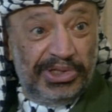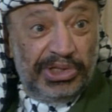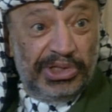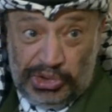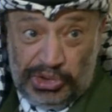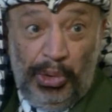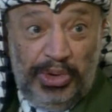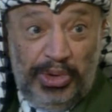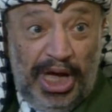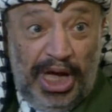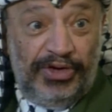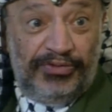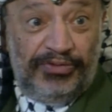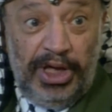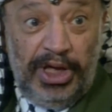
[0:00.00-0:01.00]
So we have
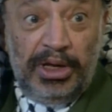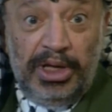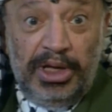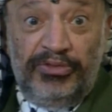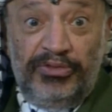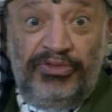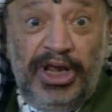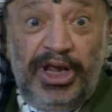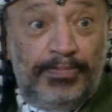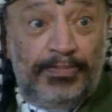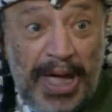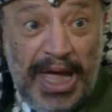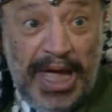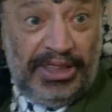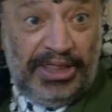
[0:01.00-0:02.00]
a very, very
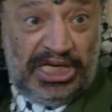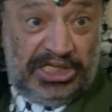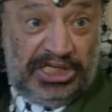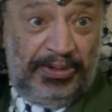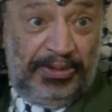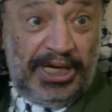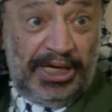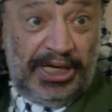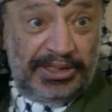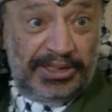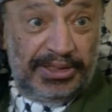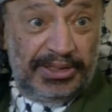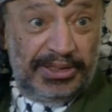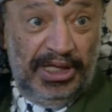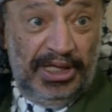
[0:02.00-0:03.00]
bad
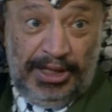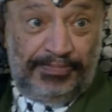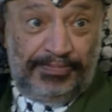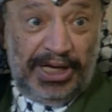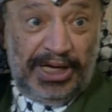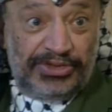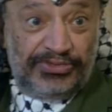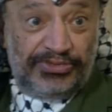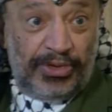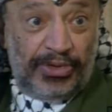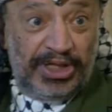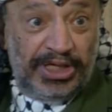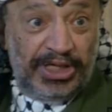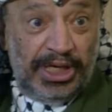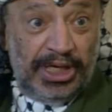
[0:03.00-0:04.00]
experience in the past from
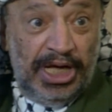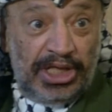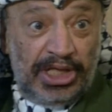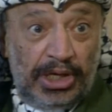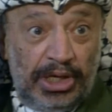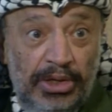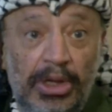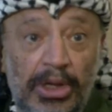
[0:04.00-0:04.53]
this election.